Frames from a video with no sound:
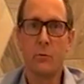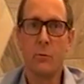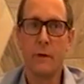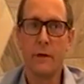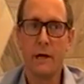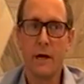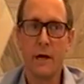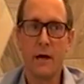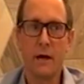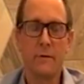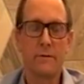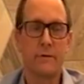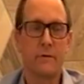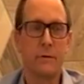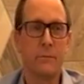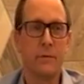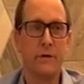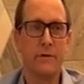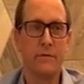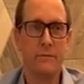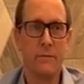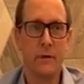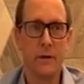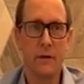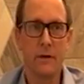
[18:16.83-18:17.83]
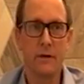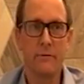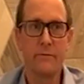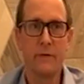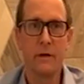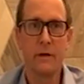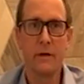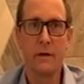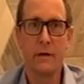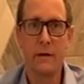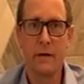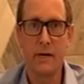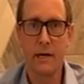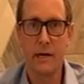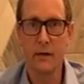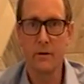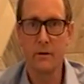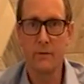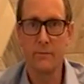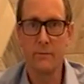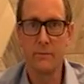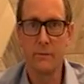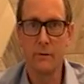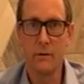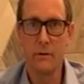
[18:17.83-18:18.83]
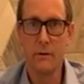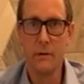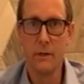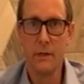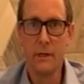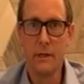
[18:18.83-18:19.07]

We have to be very, very careful.